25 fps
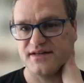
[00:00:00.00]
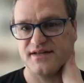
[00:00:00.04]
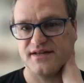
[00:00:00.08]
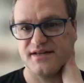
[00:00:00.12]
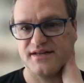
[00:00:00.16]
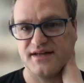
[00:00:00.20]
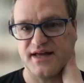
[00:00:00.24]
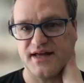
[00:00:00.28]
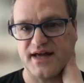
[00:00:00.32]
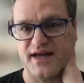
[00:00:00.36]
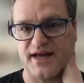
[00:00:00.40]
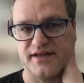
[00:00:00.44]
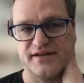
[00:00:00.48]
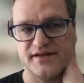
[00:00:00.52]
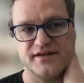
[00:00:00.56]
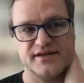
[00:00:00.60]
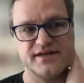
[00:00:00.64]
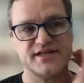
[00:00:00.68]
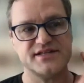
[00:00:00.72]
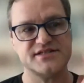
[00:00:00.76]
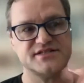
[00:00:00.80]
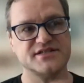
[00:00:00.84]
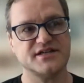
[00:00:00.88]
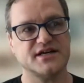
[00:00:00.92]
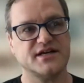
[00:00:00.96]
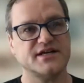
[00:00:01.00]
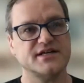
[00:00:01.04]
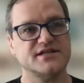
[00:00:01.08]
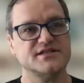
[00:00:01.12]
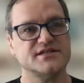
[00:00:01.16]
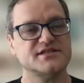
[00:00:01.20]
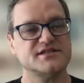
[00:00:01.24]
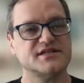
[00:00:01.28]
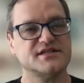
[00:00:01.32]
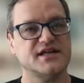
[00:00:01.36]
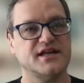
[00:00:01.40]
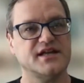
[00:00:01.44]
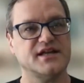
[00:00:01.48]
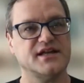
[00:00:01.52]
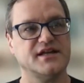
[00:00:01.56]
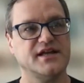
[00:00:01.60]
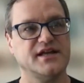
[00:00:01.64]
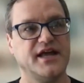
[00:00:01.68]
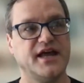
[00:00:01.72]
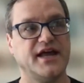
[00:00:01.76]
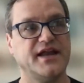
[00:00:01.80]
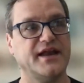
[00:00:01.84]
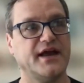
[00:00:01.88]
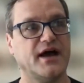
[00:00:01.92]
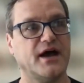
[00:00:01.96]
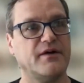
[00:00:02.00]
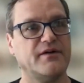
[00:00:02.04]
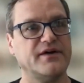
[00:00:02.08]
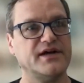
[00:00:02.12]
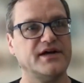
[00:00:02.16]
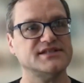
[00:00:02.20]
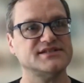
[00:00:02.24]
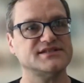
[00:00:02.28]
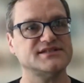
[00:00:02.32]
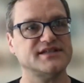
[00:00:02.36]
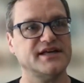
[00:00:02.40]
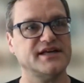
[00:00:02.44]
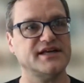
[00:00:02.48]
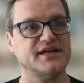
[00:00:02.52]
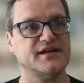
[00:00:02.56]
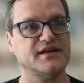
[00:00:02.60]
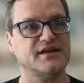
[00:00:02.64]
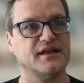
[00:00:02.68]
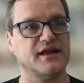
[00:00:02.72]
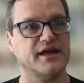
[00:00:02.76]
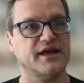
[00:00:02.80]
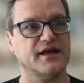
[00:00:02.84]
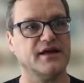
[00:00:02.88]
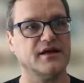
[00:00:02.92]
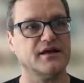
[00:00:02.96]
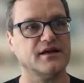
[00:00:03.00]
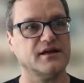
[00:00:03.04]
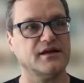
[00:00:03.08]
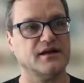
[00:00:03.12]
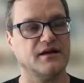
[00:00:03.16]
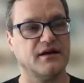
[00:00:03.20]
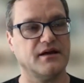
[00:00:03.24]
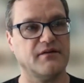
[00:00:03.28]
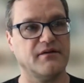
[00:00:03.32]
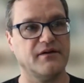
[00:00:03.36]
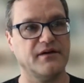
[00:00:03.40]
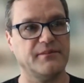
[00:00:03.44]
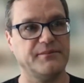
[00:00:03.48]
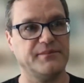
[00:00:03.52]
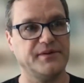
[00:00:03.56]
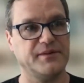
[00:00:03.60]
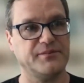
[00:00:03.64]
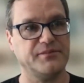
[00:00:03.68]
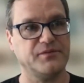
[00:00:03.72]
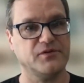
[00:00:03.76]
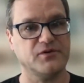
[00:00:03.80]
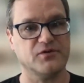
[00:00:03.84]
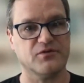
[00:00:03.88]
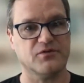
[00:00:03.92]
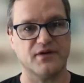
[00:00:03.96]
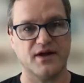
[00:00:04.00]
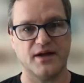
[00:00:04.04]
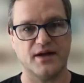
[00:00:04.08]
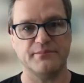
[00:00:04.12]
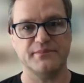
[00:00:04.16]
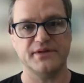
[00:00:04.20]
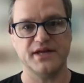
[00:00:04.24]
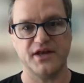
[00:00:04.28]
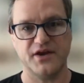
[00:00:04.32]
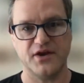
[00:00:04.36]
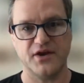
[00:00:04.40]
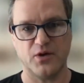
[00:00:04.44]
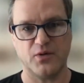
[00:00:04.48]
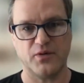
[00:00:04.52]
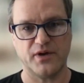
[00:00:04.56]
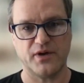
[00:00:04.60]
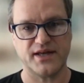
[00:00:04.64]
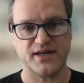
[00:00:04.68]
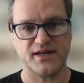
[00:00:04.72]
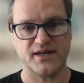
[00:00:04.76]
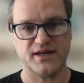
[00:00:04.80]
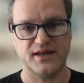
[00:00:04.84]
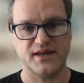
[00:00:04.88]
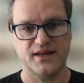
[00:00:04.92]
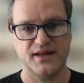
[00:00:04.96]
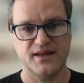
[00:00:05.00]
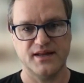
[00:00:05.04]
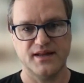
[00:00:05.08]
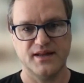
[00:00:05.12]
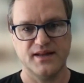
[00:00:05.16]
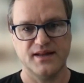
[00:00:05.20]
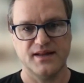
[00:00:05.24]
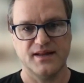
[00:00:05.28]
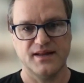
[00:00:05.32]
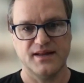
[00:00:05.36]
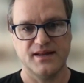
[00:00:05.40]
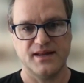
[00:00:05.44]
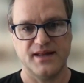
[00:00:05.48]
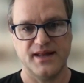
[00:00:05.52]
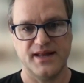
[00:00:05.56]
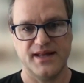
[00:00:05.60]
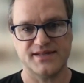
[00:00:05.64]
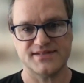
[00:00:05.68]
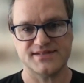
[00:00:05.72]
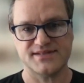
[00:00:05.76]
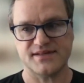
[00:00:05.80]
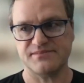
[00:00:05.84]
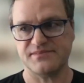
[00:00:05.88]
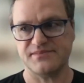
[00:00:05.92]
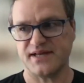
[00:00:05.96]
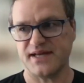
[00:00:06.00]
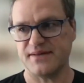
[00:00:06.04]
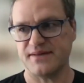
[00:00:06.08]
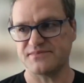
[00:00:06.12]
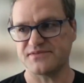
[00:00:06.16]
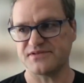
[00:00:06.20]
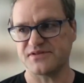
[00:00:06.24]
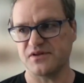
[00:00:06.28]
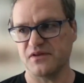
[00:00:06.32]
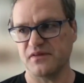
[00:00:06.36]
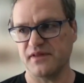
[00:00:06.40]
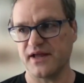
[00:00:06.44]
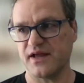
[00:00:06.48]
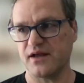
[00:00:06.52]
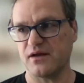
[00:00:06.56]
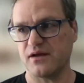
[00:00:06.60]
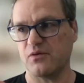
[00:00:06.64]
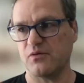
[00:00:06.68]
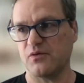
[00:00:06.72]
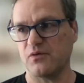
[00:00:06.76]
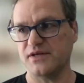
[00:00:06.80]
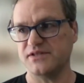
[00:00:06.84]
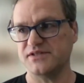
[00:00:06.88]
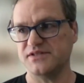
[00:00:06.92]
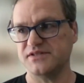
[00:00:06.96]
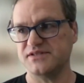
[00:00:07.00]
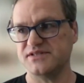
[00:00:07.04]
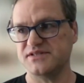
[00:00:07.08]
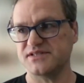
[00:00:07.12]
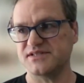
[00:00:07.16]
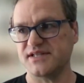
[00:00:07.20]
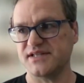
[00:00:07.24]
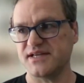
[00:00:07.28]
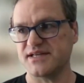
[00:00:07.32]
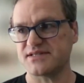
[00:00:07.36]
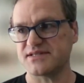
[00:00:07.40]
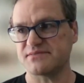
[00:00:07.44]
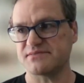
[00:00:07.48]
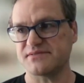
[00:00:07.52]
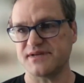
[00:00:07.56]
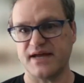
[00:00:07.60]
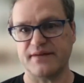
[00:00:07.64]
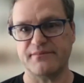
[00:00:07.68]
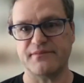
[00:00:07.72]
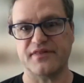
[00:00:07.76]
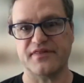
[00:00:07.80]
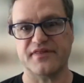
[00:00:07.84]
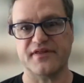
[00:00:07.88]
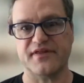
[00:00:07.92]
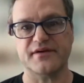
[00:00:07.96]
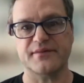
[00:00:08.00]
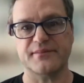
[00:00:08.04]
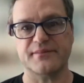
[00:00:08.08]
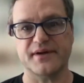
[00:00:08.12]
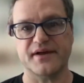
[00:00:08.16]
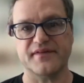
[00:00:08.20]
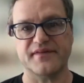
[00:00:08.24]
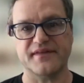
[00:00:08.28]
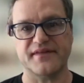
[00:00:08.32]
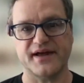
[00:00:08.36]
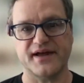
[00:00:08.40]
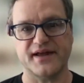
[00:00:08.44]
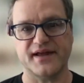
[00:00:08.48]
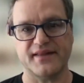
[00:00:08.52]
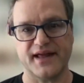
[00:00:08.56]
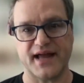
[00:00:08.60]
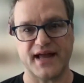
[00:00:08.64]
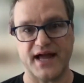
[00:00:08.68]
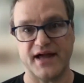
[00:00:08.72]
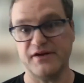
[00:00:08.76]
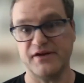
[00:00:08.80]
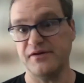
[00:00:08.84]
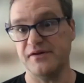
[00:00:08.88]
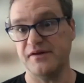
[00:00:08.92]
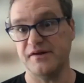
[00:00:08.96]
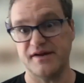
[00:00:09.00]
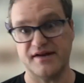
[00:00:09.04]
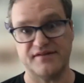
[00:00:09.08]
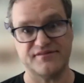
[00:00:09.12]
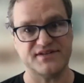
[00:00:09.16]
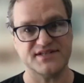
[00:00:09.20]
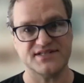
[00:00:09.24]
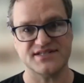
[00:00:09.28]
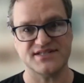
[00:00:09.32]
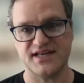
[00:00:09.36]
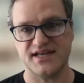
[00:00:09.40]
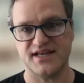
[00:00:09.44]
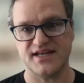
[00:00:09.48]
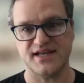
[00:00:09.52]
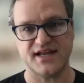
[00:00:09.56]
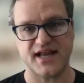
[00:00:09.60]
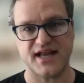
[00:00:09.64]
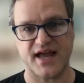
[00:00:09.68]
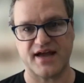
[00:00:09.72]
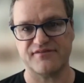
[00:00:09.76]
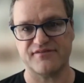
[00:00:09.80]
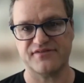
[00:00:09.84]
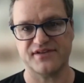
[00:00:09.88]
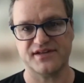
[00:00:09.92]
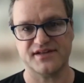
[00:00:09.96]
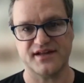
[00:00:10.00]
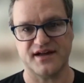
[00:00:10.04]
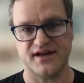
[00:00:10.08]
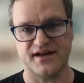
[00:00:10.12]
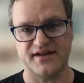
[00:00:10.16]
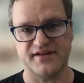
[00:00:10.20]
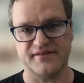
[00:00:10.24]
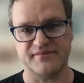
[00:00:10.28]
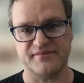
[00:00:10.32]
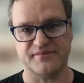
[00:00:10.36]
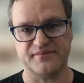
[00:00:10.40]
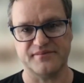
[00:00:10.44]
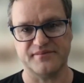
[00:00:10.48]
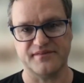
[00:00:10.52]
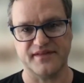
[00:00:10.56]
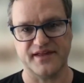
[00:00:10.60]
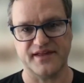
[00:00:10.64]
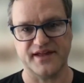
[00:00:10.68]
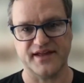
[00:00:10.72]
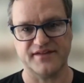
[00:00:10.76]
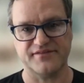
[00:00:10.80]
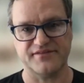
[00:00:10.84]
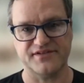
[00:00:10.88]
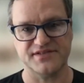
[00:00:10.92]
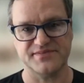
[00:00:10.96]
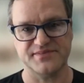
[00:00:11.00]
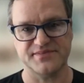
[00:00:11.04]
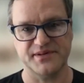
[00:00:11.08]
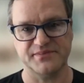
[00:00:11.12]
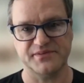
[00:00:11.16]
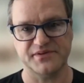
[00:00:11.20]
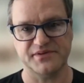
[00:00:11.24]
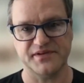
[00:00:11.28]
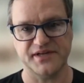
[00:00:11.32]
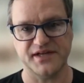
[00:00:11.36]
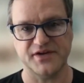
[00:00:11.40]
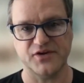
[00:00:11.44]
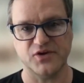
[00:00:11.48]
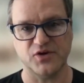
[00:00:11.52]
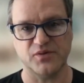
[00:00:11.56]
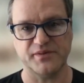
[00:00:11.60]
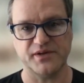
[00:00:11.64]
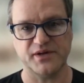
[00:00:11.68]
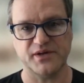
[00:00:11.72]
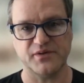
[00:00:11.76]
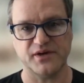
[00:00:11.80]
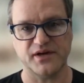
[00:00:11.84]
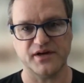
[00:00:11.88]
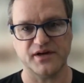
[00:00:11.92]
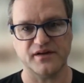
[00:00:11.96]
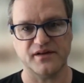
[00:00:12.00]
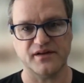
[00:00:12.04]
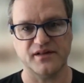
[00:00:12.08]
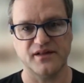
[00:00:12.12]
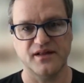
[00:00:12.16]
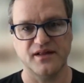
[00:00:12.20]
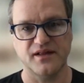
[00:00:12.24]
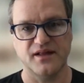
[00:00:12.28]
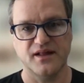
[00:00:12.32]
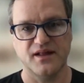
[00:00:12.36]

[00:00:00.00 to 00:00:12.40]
And you get judged. And yeah, now I say, like, people around me know it. And sometimes they're like, oh, why don't you just take some time and think about that? Like, I don't even have to say it half the time. Like, if it's people that know me well,